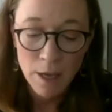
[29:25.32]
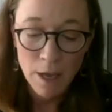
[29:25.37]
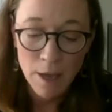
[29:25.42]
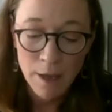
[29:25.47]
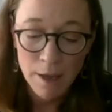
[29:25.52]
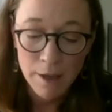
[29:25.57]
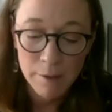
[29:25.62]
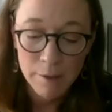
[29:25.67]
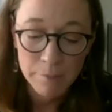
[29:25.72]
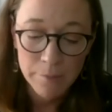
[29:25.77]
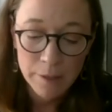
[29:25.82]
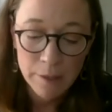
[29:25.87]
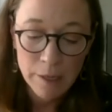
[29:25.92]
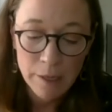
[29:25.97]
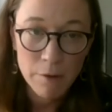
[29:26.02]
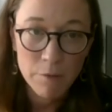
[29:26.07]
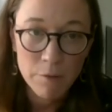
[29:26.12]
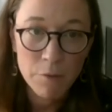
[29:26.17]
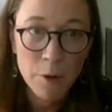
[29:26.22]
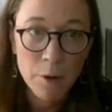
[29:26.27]

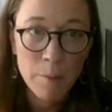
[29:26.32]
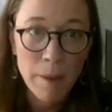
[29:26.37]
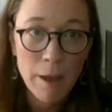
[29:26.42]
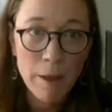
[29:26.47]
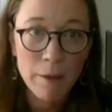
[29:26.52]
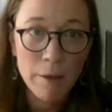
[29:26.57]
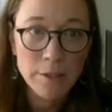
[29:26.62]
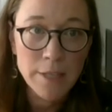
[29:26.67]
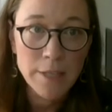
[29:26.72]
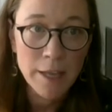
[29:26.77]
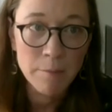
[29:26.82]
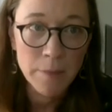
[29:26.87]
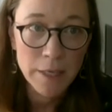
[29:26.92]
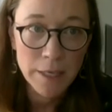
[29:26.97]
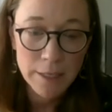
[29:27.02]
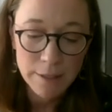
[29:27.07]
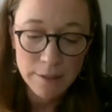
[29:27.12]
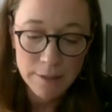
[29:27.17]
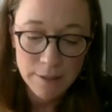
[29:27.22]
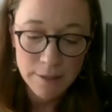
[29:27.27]
for about 10
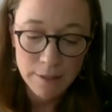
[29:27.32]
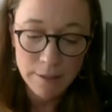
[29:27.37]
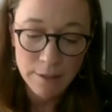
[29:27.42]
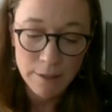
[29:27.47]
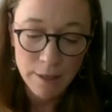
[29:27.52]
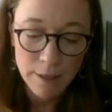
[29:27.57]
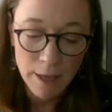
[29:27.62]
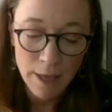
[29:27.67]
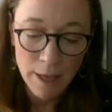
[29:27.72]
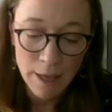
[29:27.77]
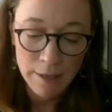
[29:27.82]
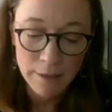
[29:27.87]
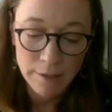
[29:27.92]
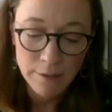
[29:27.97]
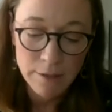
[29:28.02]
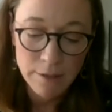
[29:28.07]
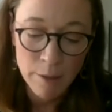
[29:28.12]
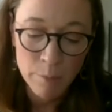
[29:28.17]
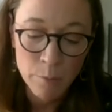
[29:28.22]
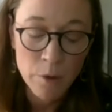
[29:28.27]
minutes,
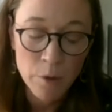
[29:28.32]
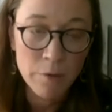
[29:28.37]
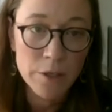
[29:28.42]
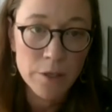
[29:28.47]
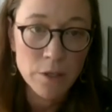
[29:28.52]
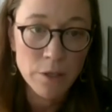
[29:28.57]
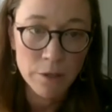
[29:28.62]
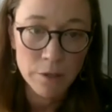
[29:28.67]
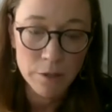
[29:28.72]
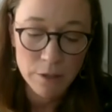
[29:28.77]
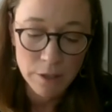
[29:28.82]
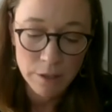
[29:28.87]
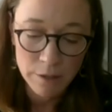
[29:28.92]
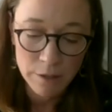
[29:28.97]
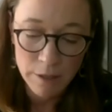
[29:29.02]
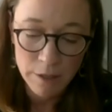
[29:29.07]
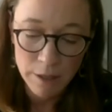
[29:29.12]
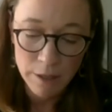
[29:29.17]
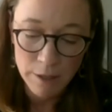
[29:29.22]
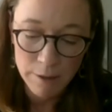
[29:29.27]
and then we'll return
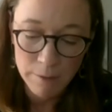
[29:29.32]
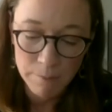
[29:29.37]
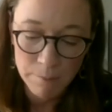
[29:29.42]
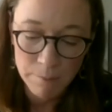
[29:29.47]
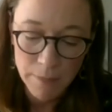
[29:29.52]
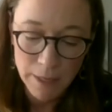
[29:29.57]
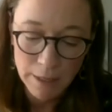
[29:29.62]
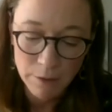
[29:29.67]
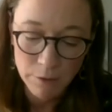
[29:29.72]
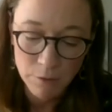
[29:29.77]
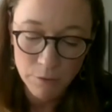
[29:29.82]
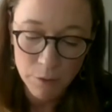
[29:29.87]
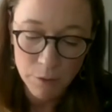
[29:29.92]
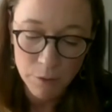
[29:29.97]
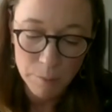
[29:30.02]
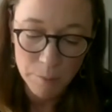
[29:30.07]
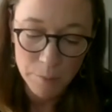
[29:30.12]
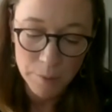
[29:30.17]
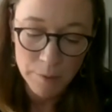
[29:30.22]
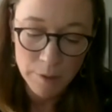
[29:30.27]
to the main
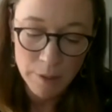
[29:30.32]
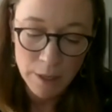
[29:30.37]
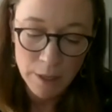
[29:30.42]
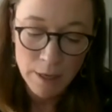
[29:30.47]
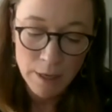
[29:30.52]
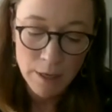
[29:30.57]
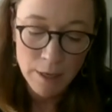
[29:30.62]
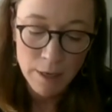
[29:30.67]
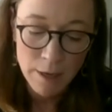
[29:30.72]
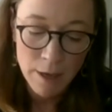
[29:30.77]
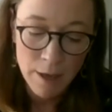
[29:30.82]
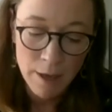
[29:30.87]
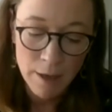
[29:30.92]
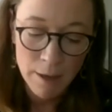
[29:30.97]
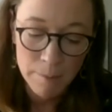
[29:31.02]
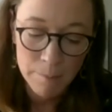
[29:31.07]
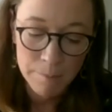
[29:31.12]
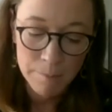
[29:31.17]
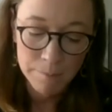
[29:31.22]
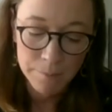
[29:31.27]
group.
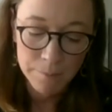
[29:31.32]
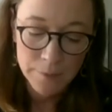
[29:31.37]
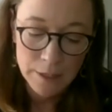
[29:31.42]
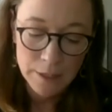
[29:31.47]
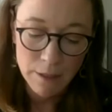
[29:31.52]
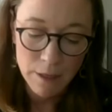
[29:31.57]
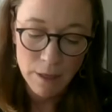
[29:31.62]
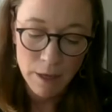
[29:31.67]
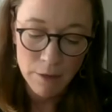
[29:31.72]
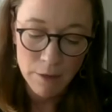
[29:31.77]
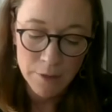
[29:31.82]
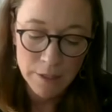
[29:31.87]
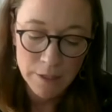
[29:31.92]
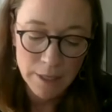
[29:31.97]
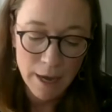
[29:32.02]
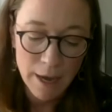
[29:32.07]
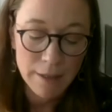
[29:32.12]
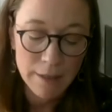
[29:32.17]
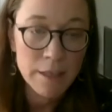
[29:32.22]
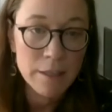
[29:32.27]
I'll read
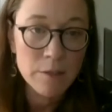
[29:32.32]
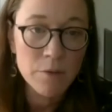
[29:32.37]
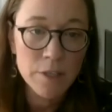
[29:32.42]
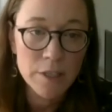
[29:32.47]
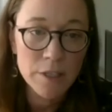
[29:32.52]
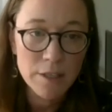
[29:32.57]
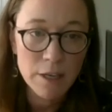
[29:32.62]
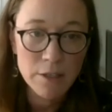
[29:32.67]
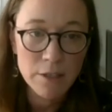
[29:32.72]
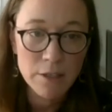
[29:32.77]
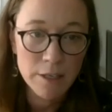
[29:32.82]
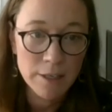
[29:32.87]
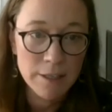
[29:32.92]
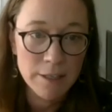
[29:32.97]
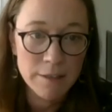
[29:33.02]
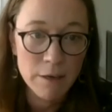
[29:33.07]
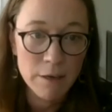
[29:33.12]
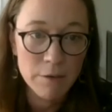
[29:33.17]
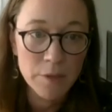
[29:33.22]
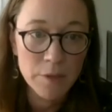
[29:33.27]
the guidelines for discussion
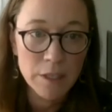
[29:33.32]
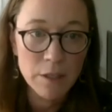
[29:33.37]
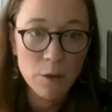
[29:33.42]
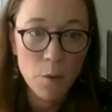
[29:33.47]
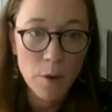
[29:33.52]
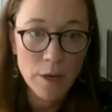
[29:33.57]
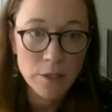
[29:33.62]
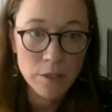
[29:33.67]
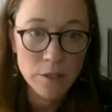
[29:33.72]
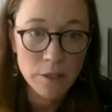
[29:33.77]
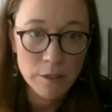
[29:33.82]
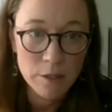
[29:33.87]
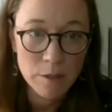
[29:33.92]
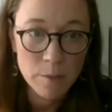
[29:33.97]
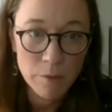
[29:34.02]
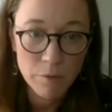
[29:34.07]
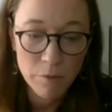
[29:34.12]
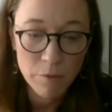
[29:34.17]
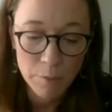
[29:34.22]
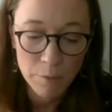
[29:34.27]
and then I'll read the questions
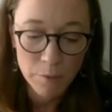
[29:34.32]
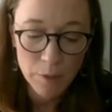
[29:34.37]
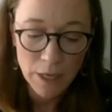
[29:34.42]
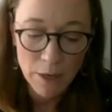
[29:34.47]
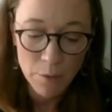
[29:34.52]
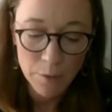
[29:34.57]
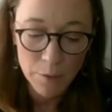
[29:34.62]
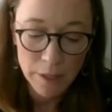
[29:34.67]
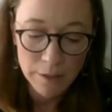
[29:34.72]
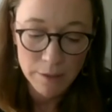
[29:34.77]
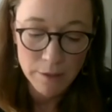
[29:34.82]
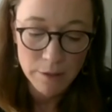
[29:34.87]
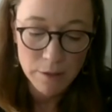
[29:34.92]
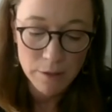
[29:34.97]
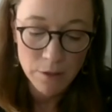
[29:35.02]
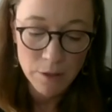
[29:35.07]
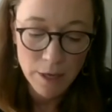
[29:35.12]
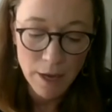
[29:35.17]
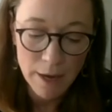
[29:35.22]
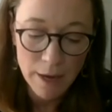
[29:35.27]
before we go in.
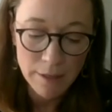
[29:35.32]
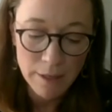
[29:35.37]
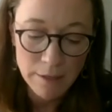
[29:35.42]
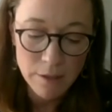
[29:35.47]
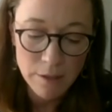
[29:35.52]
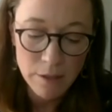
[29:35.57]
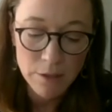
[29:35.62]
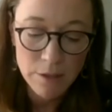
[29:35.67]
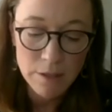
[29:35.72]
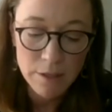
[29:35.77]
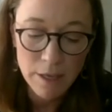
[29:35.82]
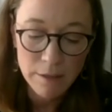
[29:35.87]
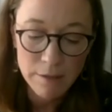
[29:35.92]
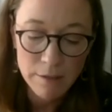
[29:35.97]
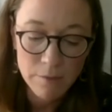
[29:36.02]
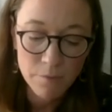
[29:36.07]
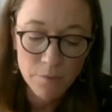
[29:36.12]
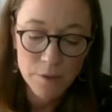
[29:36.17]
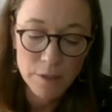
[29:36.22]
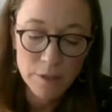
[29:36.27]
So the guidelines are
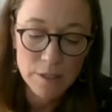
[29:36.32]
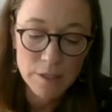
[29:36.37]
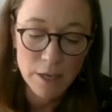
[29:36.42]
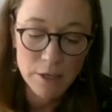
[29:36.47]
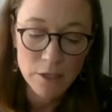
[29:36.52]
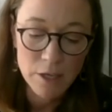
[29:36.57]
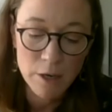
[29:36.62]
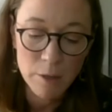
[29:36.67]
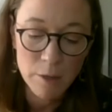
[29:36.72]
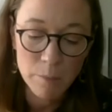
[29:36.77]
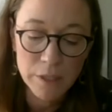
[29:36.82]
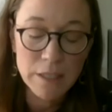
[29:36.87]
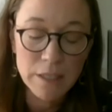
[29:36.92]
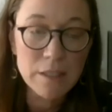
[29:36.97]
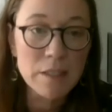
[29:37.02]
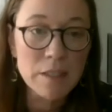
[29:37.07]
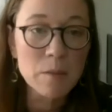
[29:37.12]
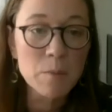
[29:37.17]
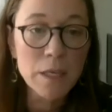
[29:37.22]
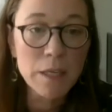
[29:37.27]
for discussion are
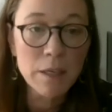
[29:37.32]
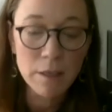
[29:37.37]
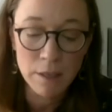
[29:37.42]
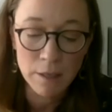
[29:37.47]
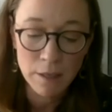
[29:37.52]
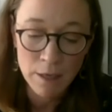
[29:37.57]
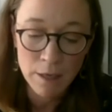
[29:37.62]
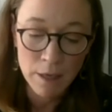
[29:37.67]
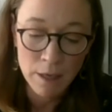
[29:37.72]
please speak